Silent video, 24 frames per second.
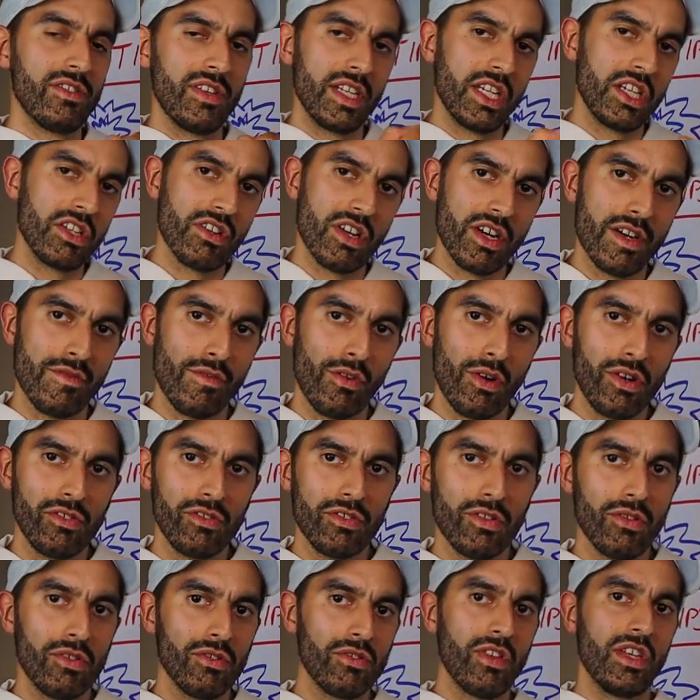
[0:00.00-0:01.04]
send each other
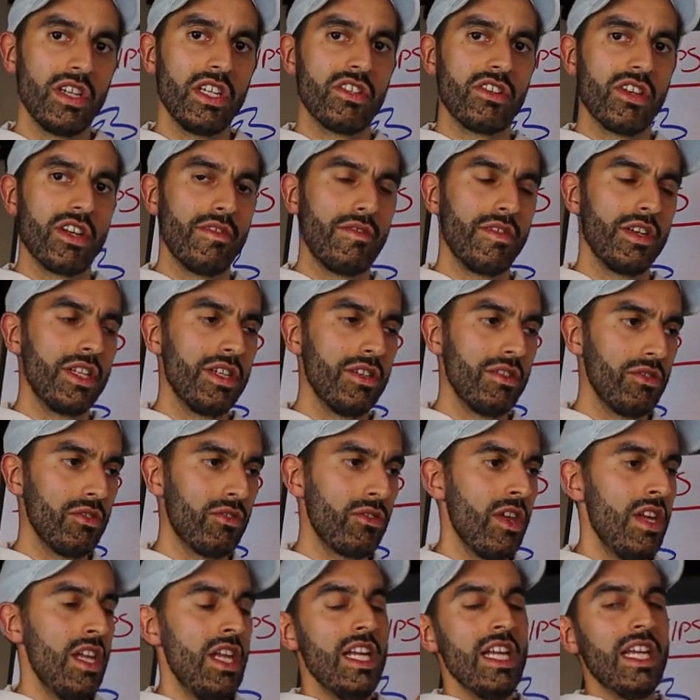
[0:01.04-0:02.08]
voice notes, send each other
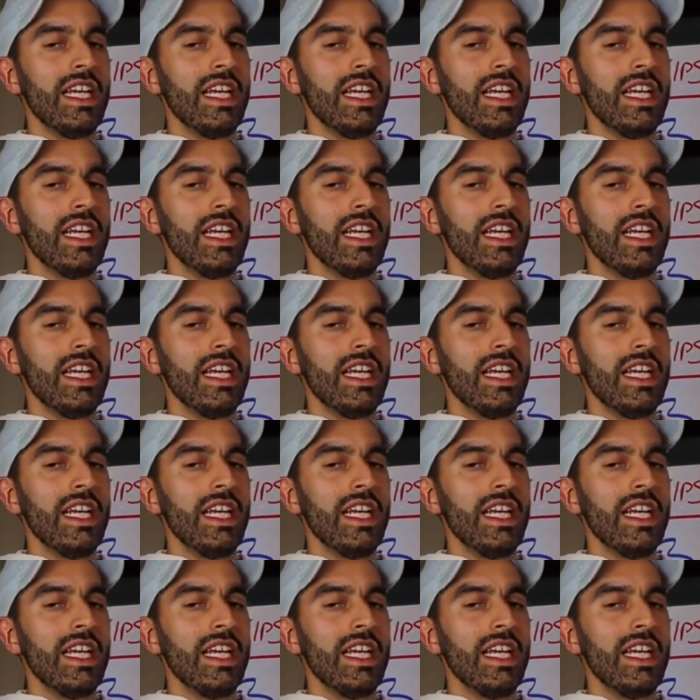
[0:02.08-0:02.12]
videos,